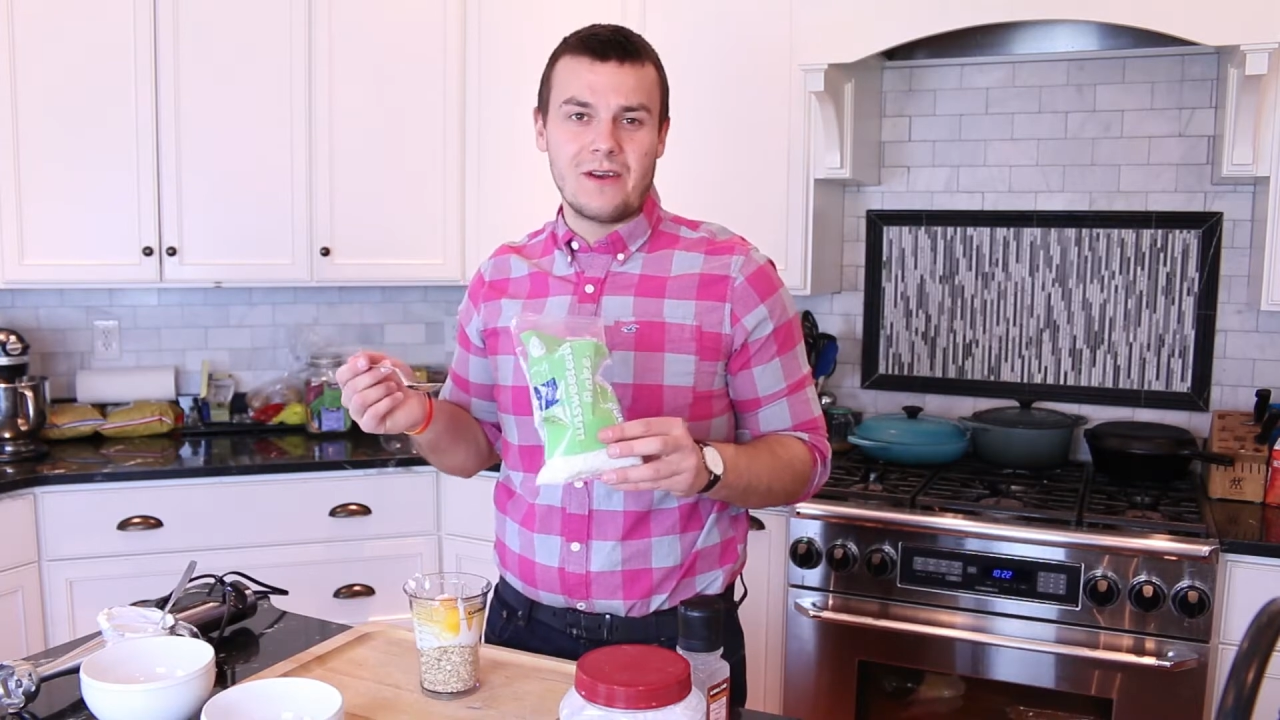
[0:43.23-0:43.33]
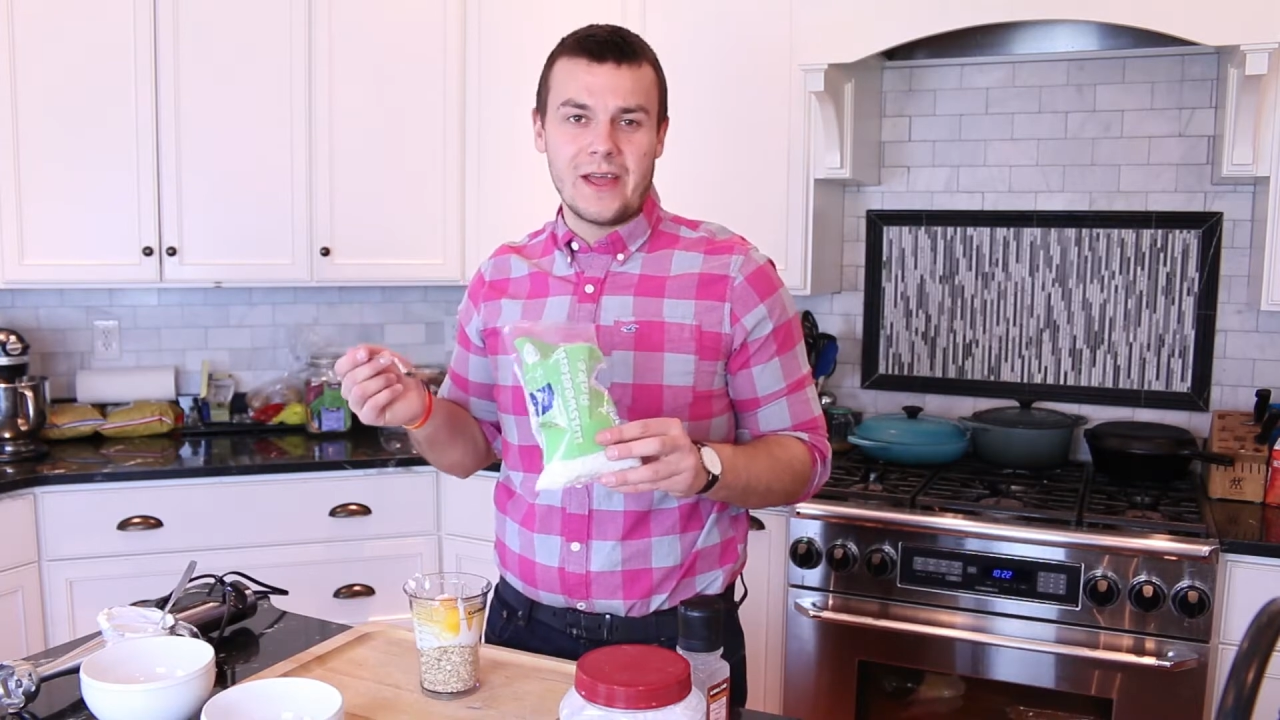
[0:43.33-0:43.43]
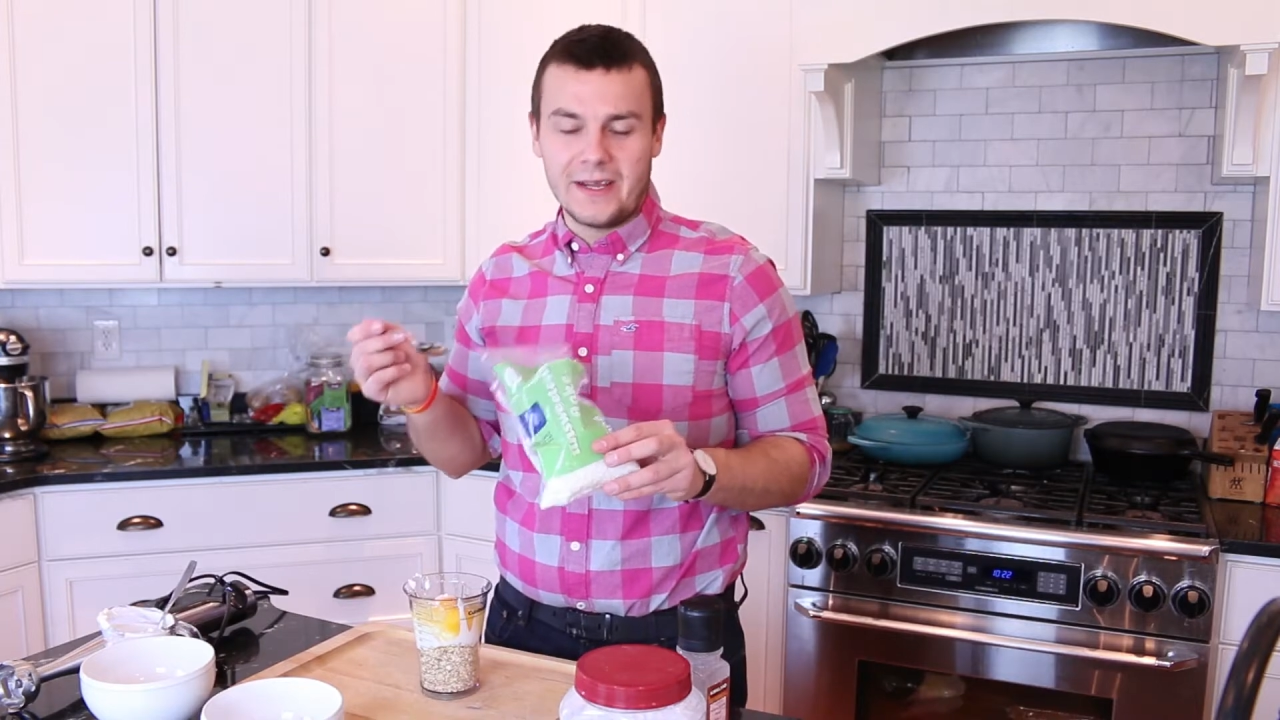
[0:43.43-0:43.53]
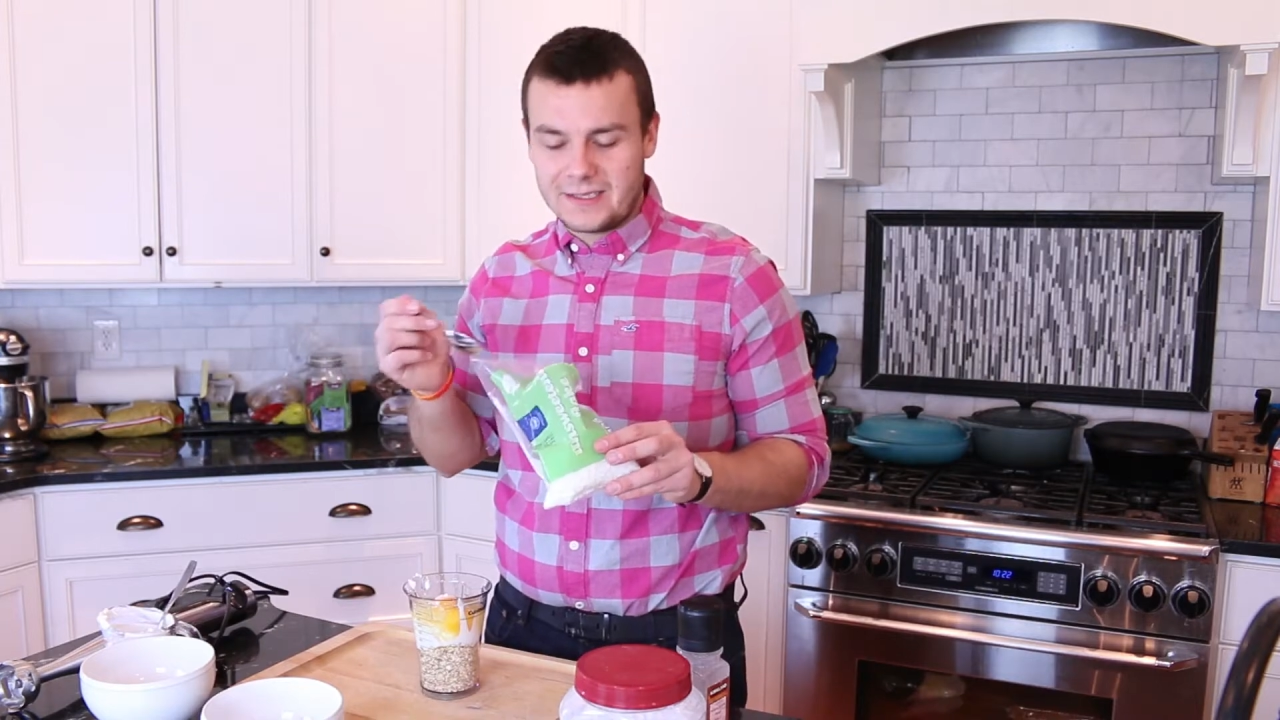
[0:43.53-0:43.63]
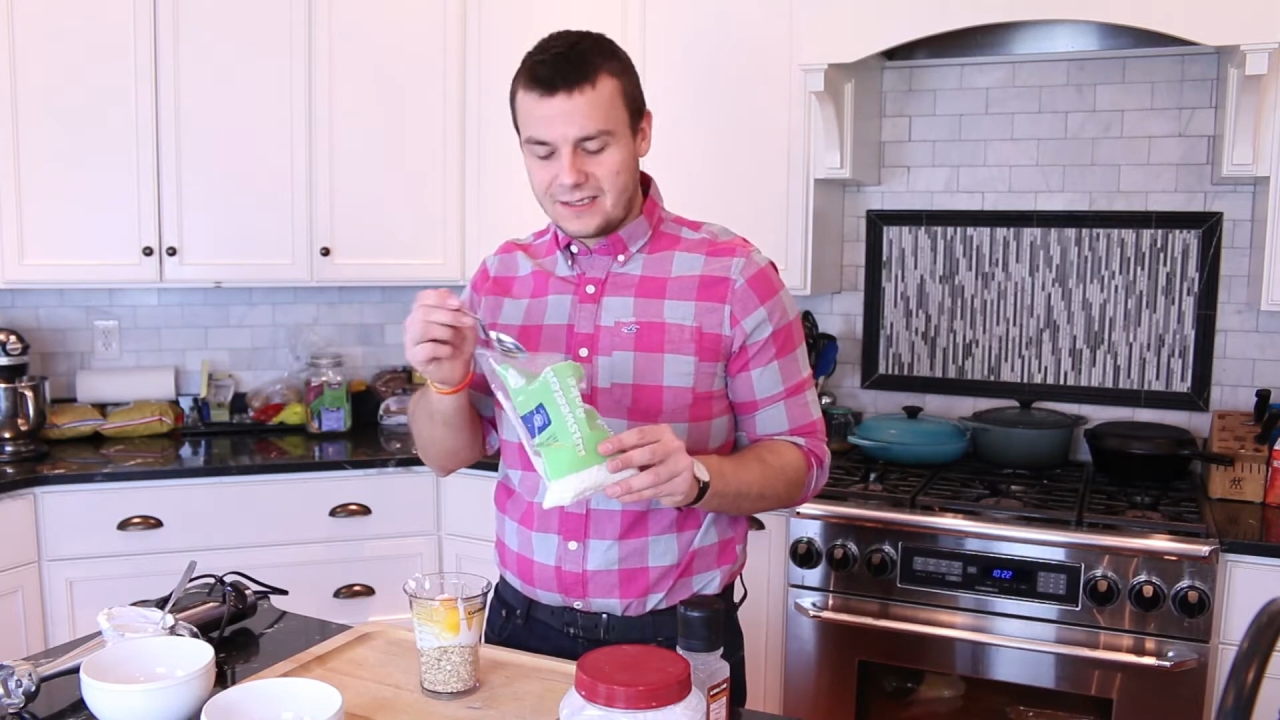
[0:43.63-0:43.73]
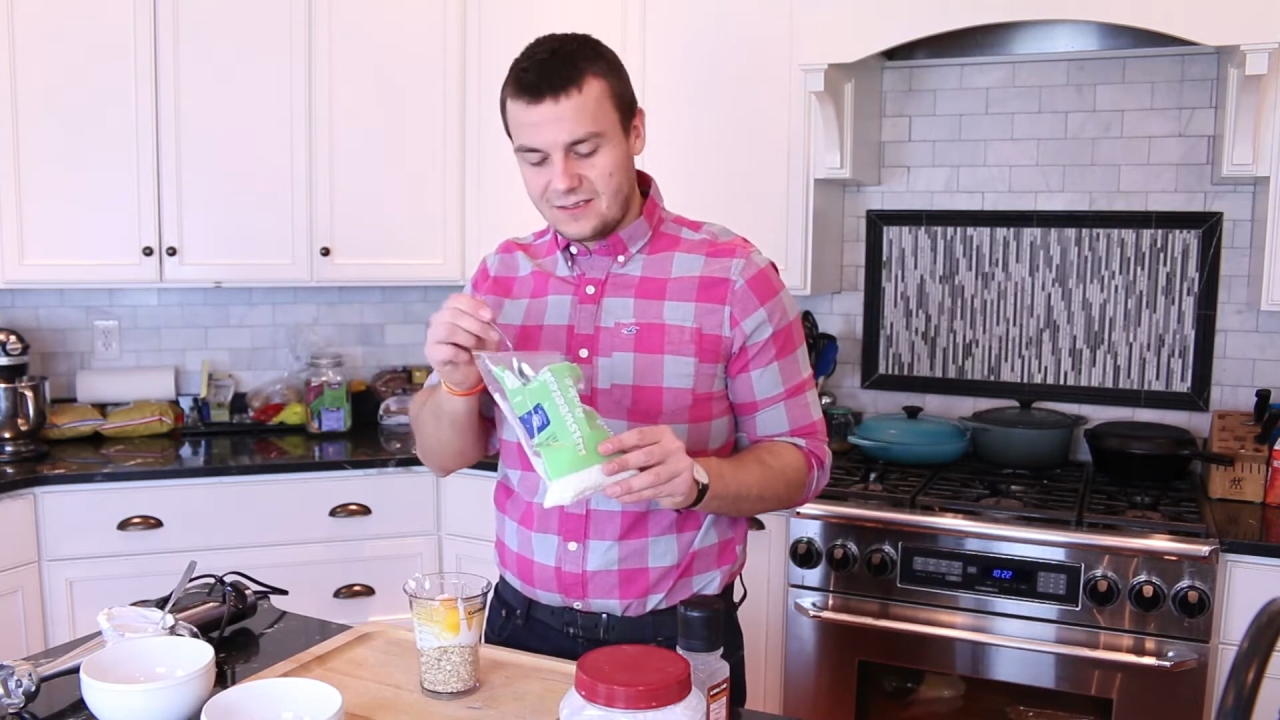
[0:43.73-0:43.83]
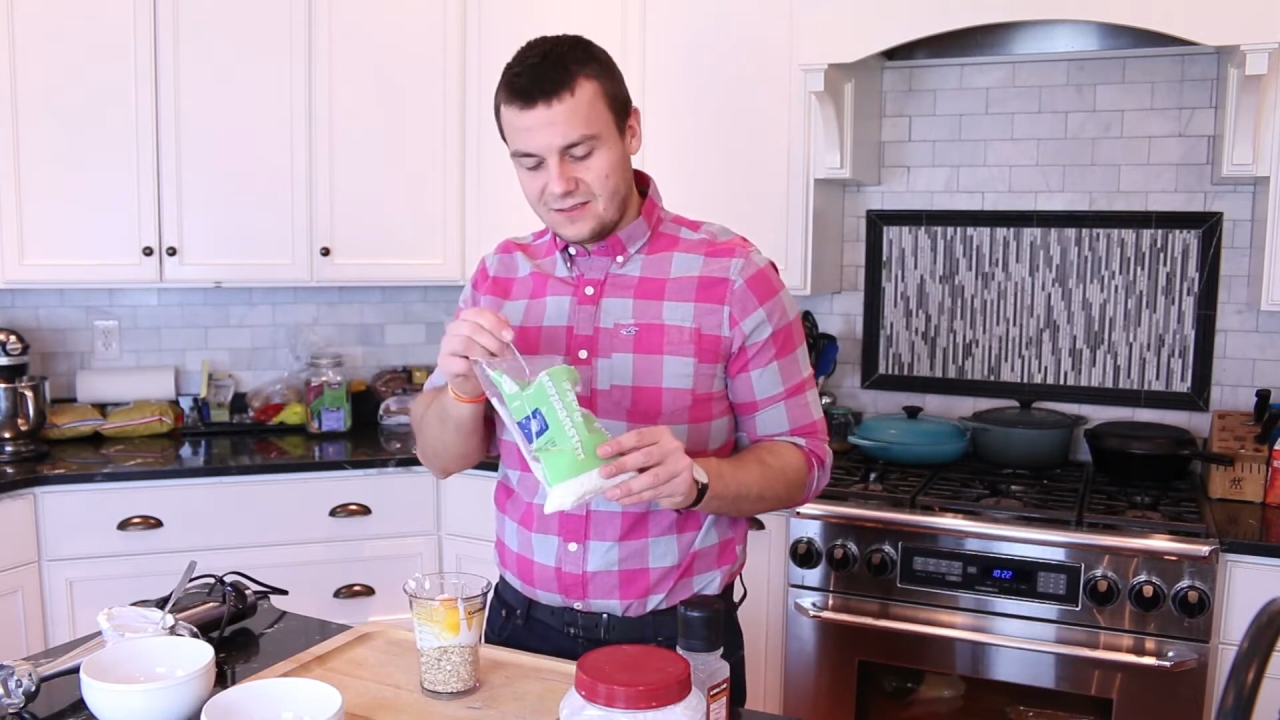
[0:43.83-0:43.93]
flakes.